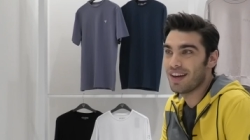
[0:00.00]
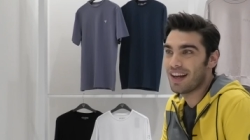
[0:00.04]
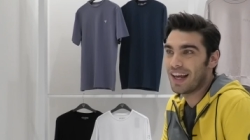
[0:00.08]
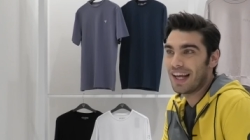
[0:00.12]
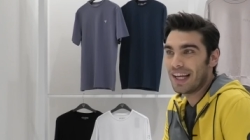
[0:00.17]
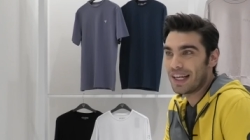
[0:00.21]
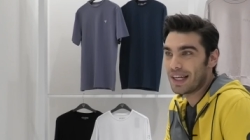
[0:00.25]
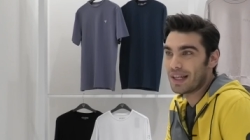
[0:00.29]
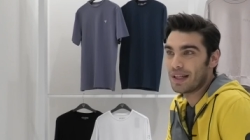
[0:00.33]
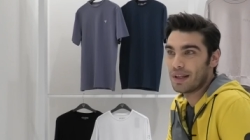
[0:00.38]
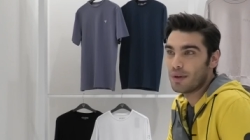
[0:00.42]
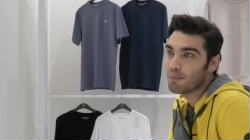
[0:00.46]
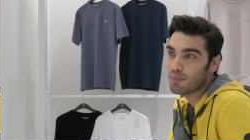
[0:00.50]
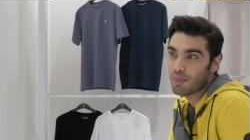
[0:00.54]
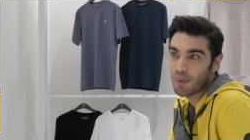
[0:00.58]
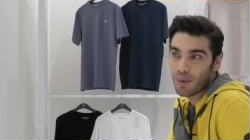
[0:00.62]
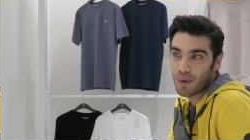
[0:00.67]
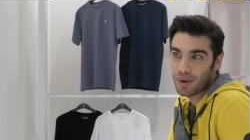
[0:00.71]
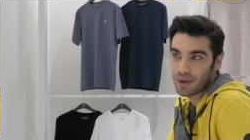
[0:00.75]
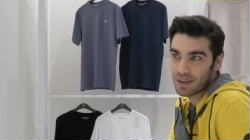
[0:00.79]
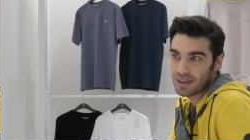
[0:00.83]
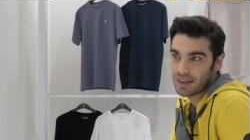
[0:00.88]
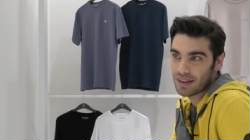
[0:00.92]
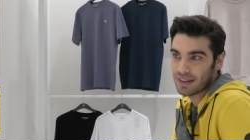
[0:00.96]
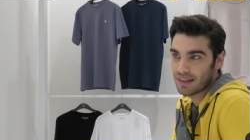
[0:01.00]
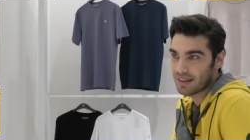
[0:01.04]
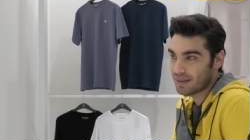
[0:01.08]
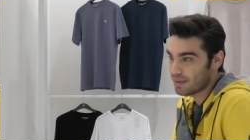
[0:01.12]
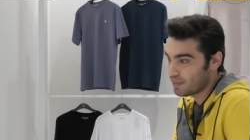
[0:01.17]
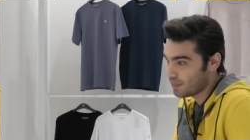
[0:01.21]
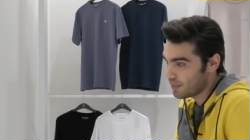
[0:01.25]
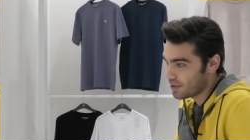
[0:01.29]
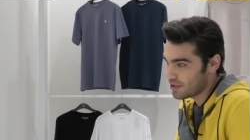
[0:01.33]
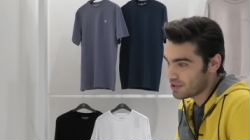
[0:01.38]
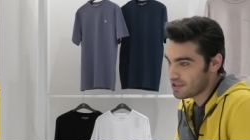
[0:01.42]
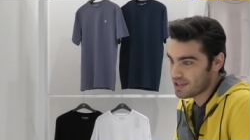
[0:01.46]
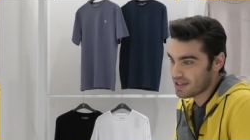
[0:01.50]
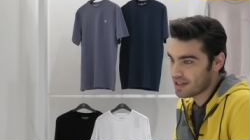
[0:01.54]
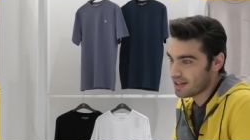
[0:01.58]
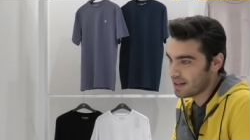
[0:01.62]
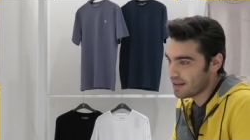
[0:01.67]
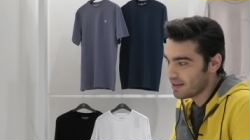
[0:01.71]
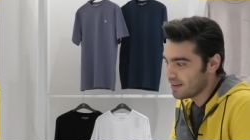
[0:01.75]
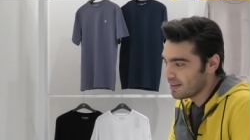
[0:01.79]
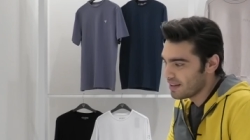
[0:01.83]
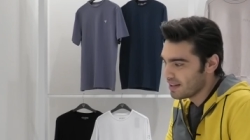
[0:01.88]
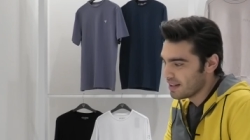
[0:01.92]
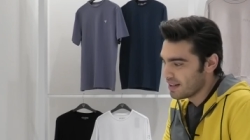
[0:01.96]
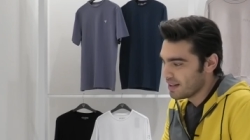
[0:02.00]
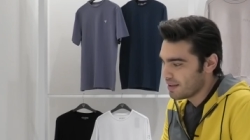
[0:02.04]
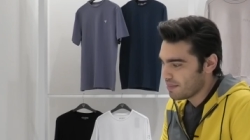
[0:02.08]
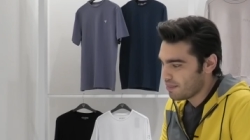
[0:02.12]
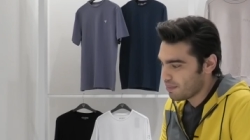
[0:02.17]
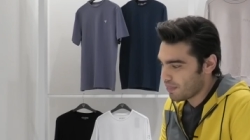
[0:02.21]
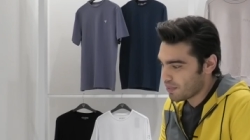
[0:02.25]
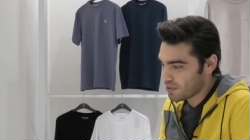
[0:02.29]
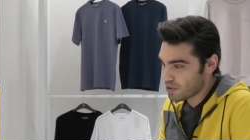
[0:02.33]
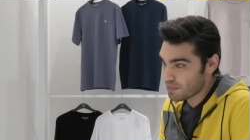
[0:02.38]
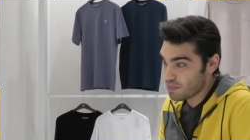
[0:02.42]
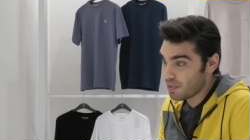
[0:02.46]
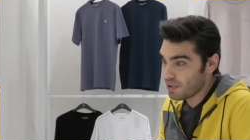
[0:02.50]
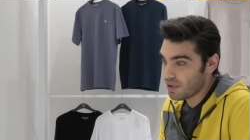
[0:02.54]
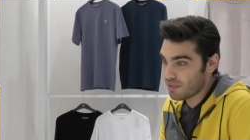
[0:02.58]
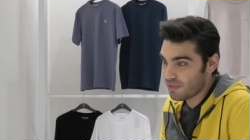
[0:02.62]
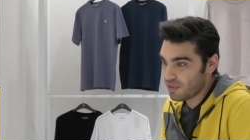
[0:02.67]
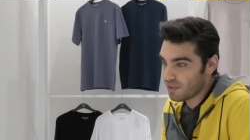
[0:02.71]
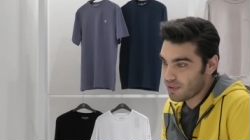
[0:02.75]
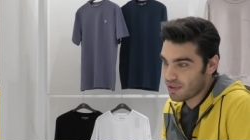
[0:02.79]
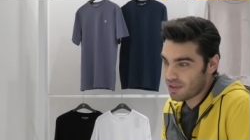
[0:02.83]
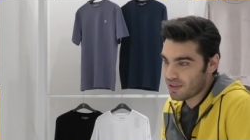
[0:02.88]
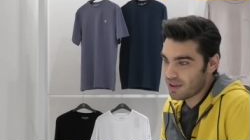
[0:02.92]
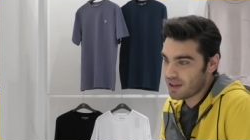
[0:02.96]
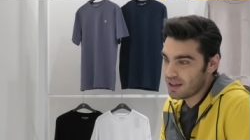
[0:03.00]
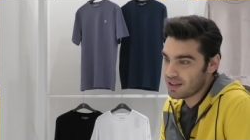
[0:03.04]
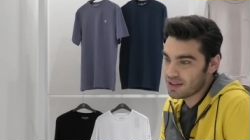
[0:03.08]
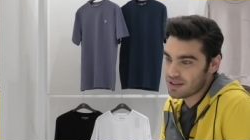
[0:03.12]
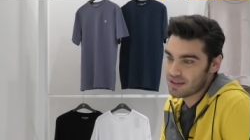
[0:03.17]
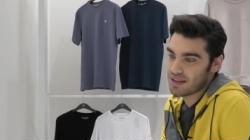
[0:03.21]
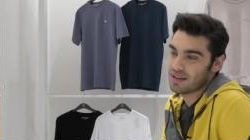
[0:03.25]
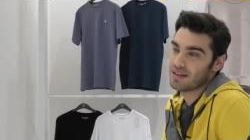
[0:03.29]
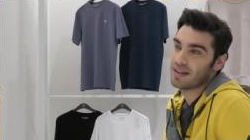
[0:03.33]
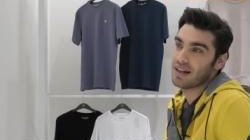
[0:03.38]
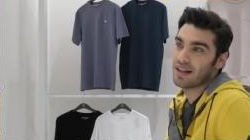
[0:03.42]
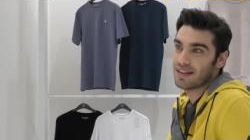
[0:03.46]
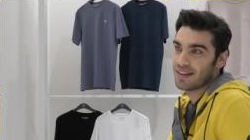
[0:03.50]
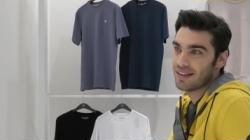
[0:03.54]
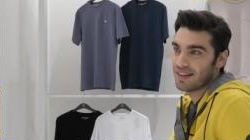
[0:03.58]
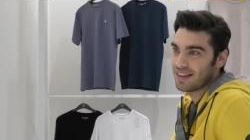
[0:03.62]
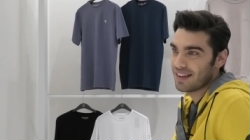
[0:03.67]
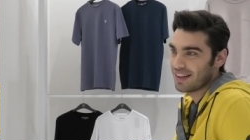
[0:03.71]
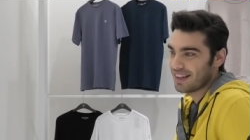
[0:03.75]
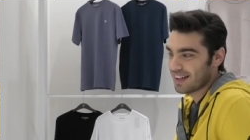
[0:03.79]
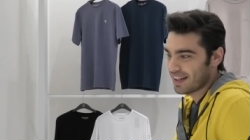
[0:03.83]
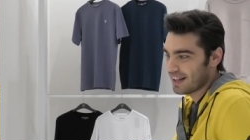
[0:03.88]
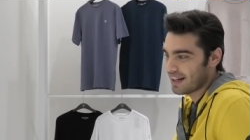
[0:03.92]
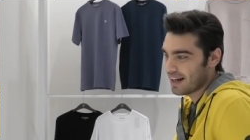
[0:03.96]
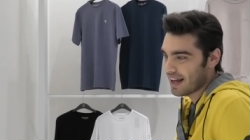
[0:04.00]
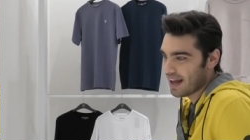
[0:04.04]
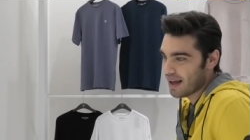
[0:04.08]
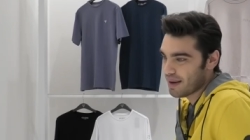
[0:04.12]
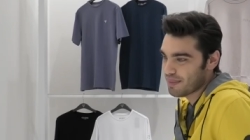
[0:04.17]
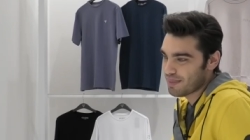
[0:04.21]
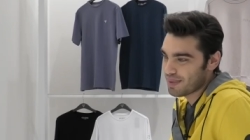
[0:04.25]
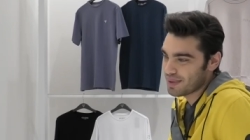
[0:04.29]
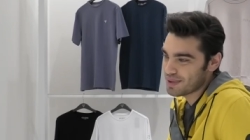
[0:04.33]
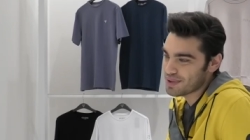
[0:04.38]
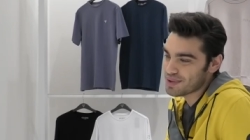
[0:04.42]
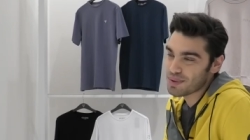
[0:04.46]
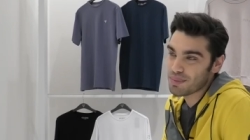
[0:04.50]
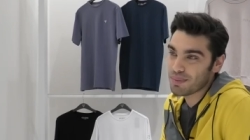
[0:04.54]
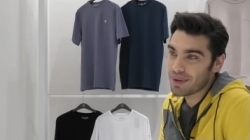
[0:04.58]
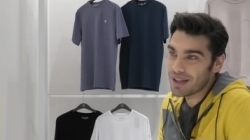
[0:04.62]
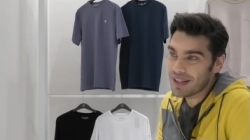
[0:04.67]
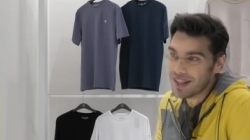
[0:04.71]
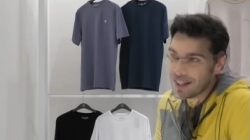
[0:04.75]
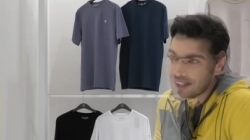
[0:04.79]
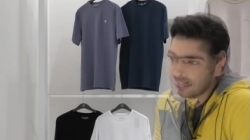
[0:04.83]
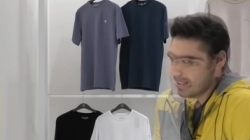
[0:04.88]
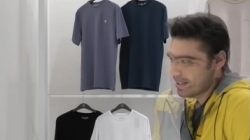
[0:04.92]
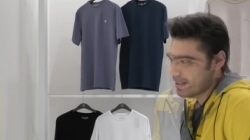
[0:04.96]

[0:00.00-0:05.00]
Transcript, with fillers: like important, which is the most beautiful things that can happen to me.